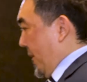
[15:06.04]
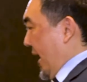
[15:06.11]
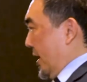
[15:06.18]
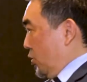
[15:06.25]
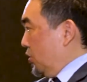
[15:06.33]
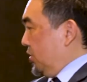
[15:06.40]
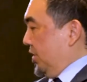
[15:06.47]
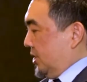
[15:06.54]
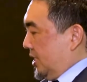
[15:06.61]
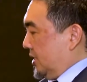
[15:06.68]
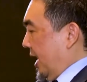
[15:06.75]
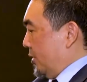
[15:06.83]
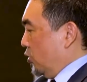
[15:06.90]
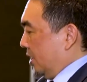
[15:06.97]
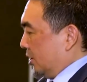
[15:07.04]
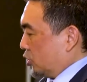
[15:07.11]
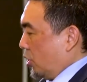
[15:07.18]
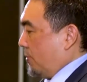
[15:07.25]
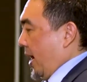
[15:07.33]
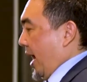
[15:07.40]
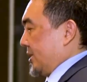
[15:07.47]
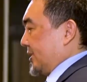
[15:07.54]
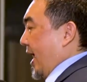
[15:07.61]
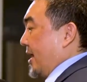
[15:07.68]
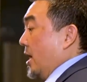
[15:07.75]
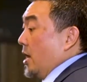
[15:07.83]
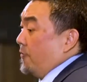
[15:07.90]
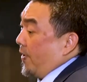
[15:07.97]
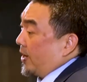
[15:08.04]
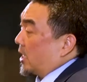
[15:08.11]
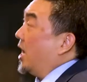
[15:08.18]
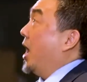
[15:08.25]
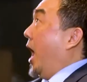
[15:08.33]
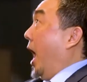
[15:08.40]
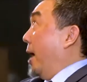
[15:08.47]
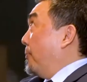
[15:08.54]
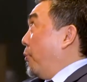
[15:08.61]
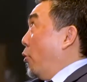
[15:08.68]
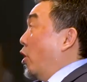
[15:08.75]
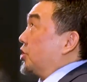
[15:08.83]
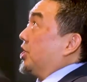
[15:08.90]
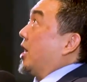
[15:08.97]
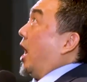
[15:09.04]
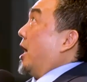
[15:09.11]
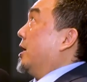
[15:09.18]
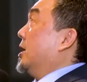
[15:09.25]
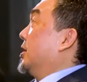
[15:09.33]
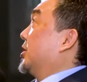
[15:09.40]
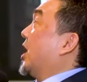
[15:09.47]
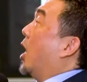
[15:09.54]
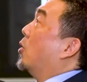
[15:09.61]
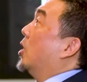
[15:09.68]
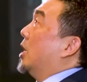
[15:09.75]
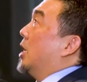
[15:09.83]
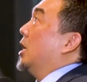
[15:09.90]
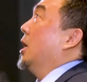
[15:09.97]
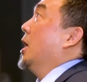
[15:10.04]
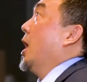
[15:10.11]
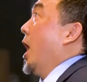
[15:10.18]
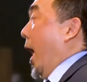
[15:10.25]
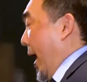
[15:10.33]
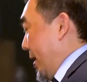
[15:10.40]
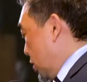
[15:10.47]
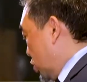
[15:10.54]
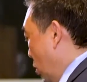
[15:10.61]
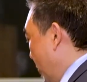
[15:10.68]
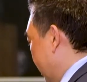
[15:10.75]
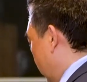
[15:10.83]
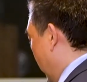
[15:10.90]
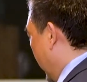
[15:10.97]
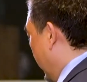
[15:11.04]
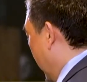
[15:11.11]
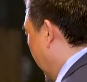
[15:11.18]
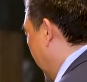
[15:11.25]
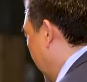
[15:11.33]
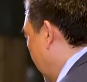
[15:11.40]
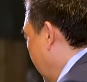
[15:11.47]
I know Jesus. I know the soap. I stand. In fact, I'm washing under the shower and the soap is with me.